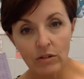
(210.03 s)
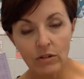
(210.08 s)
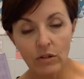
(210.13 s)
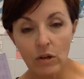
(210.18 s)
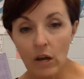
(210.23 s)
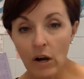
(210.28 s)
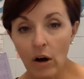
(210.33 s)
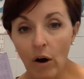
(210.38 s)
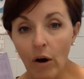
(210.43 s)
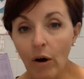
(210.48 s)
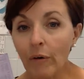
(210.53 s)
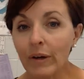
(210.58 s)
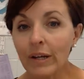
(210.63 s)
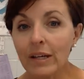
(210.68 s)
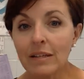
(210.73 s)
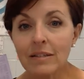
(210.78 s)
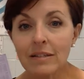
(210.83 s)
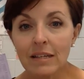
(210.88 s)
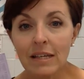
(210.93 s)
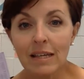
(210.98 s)
so you can
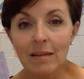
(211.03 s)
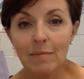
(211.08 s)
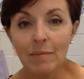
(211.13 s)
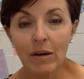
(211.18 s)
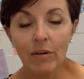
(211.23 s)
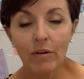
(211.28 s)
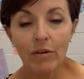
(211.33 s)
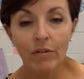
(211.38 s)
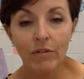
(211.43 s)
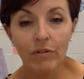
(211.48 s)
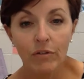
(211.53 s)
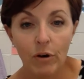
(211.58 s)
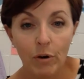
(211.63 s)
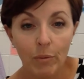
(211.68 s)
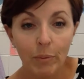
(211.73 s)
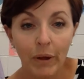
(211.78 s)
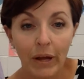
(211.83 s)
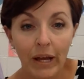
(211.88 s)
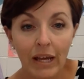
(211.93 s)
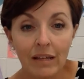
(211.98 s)
always email
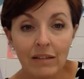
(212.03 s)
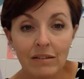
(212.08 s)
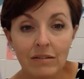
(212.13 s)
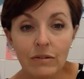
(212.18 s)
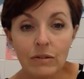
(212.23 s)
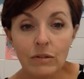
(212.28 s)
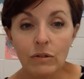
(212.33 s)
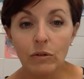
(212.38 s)
your plans